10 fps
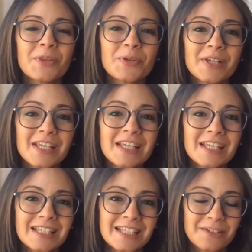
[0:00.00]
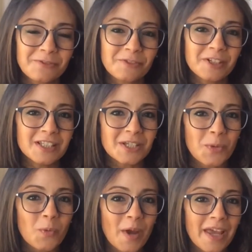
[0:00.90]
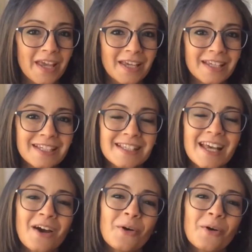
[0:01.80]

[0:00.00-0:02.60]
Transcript: 3 different ways